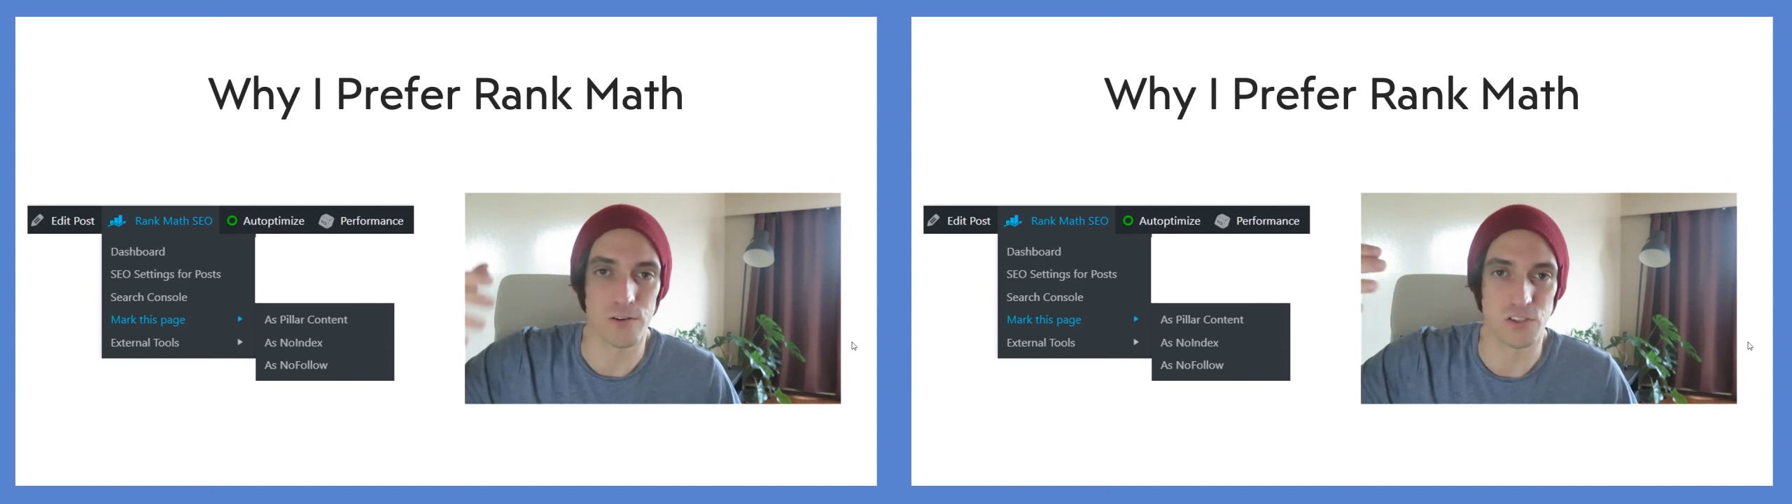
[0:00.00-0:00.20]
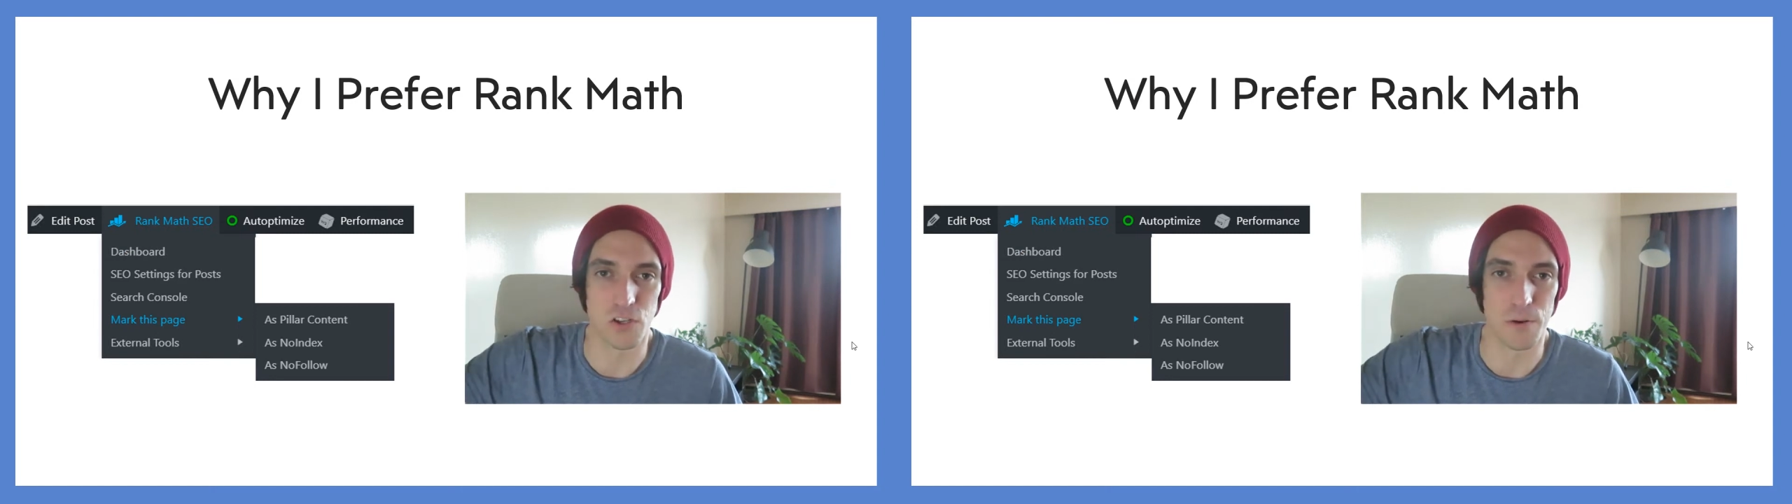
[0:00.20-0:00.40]

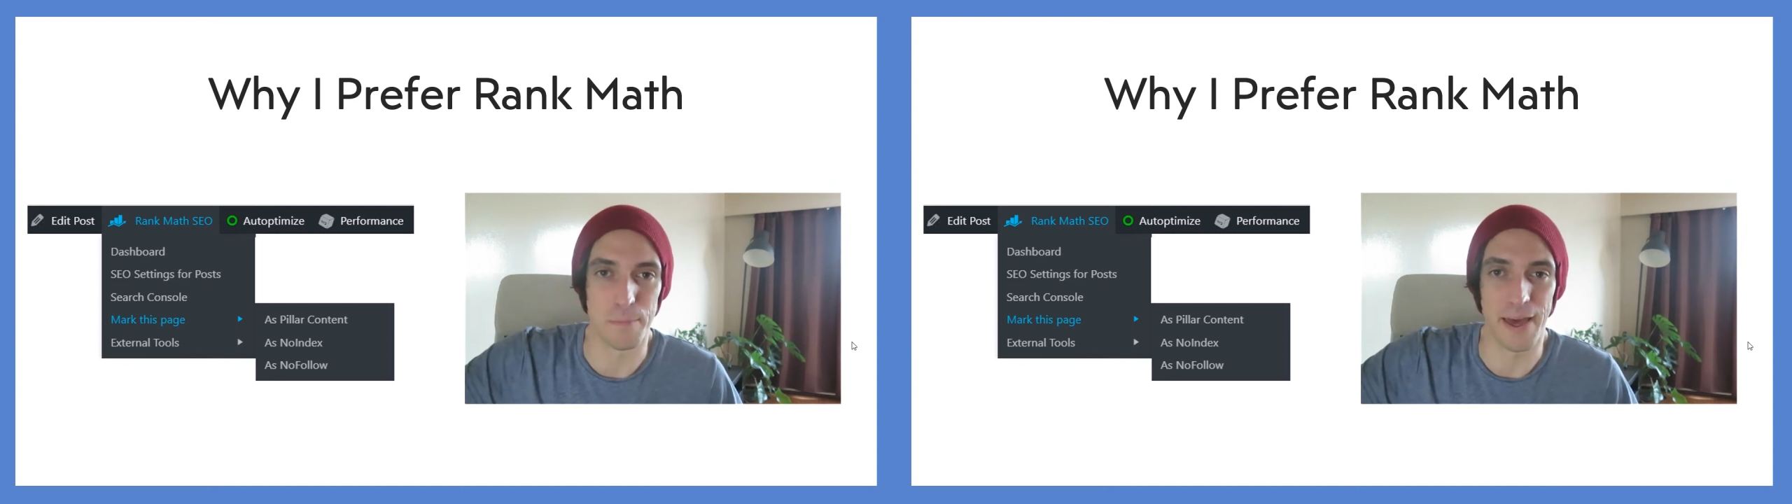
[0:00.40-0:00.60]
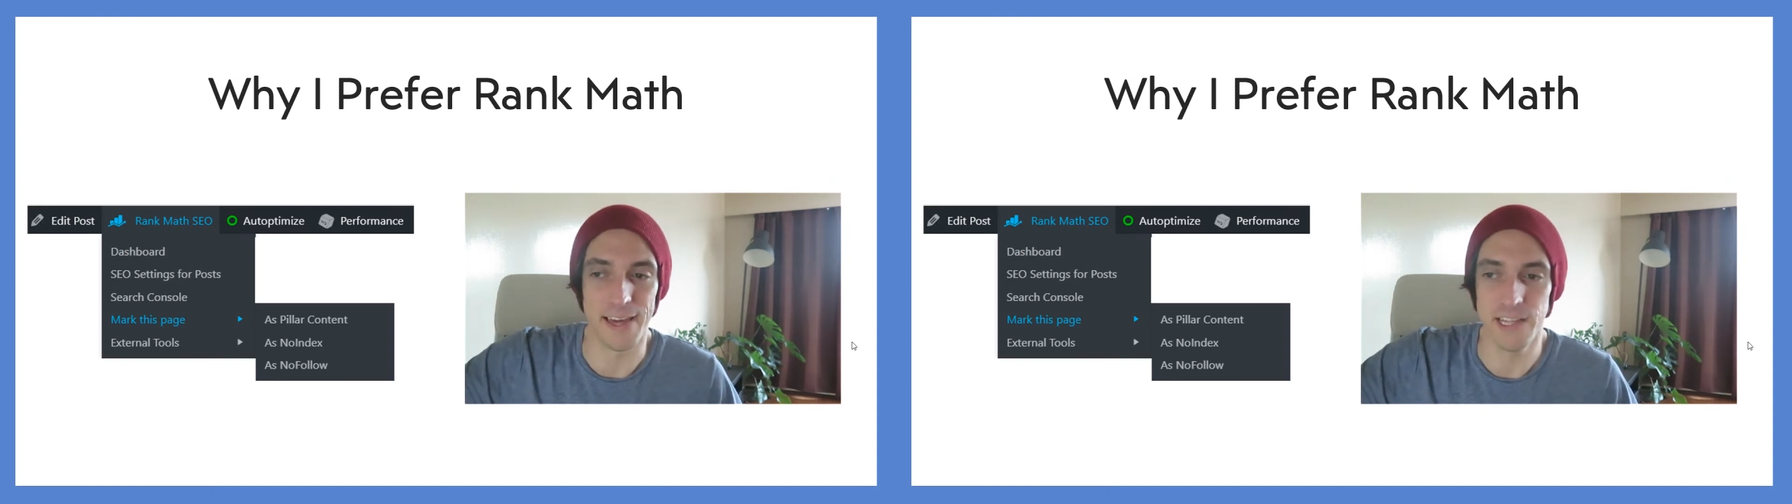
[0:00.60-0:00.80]
on a
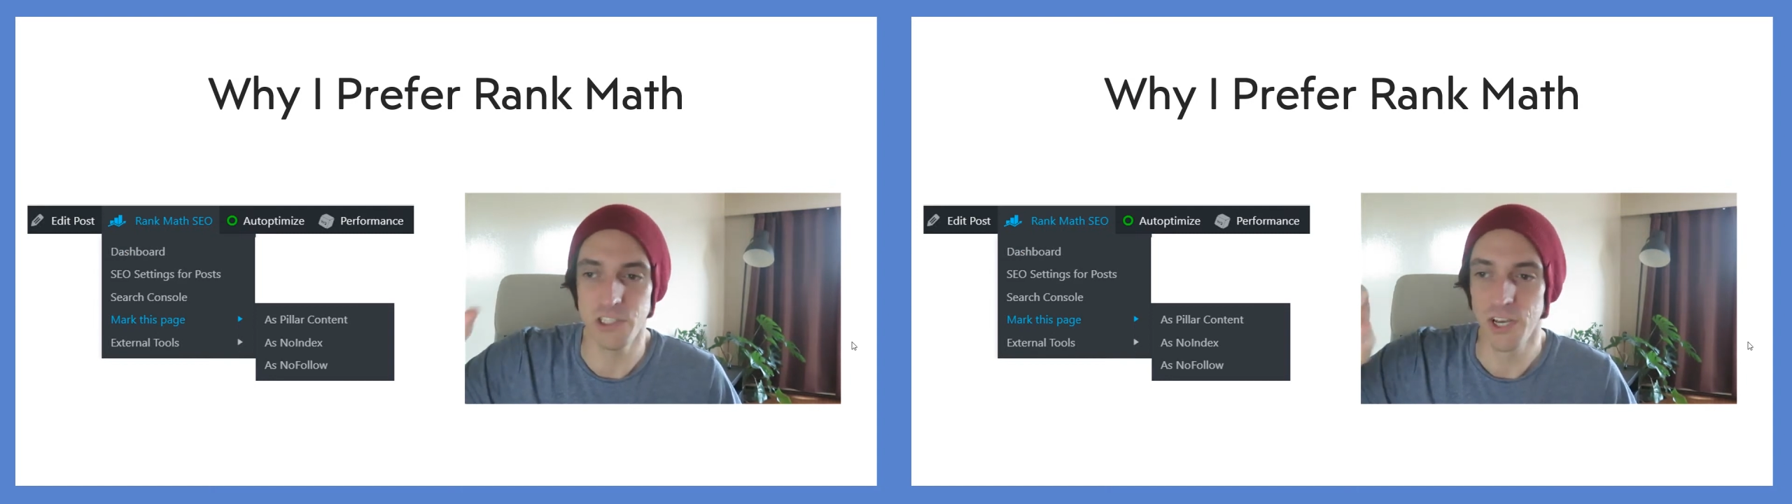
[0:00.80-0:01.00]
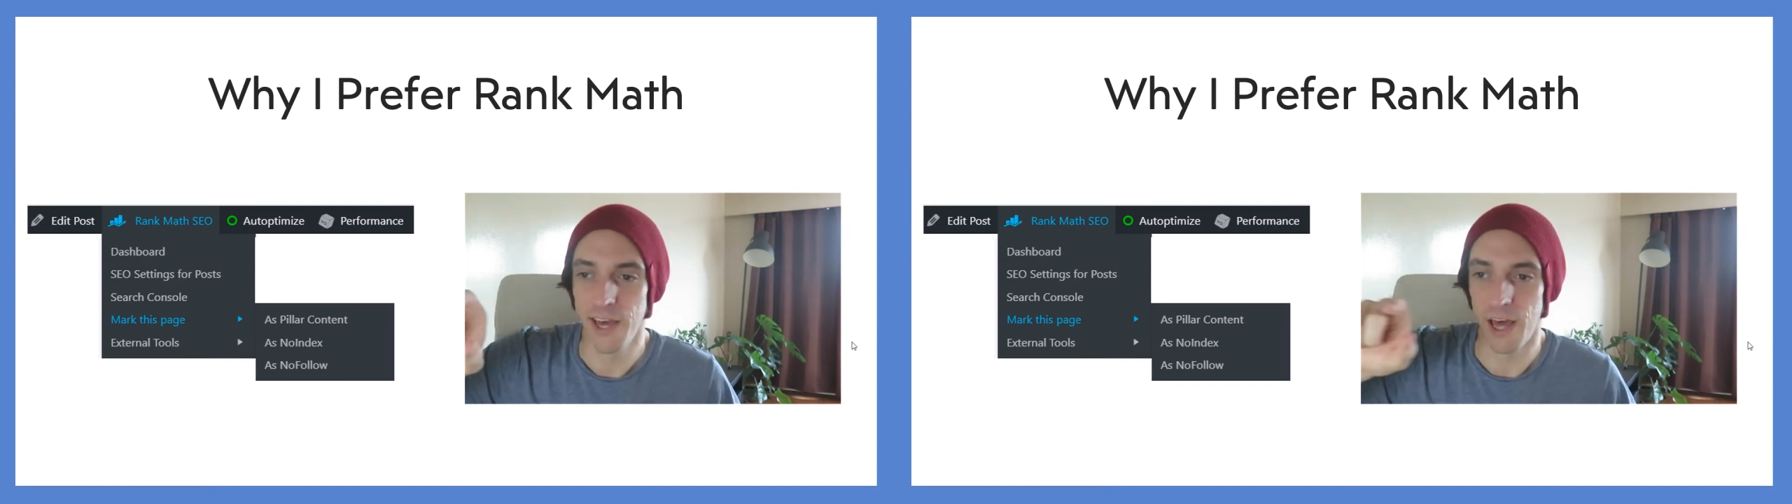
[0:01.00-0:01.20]
certain
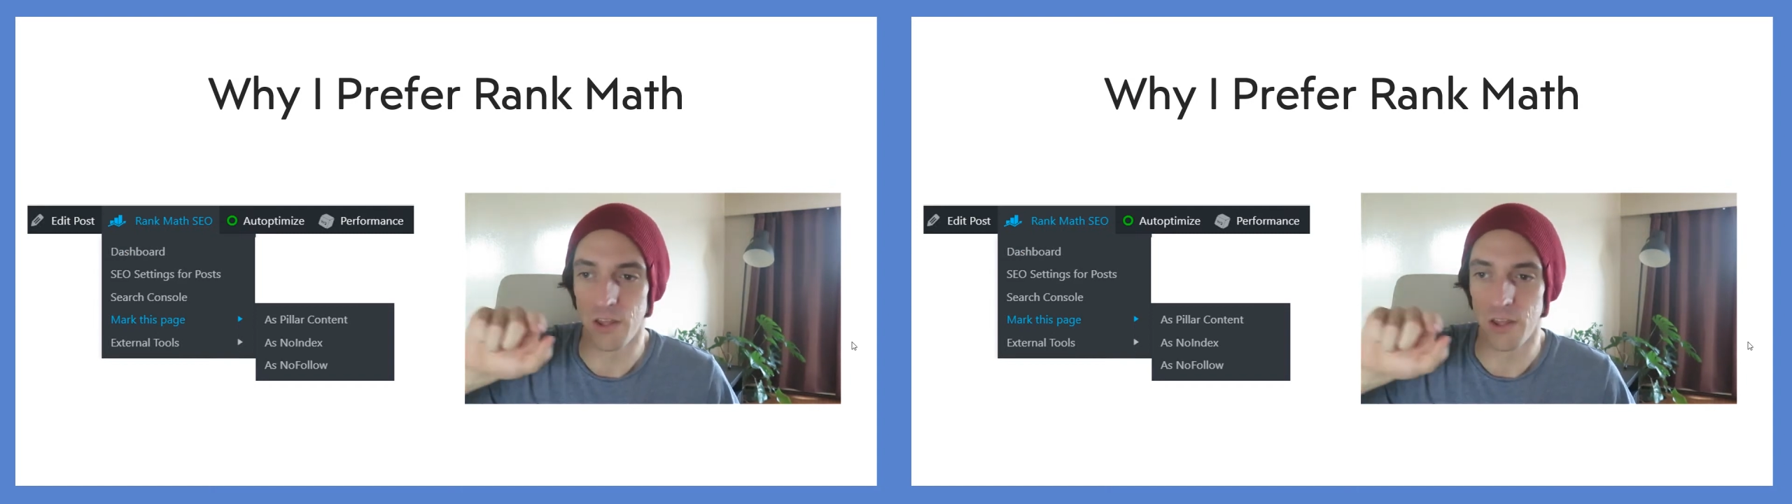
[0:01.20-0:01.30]
page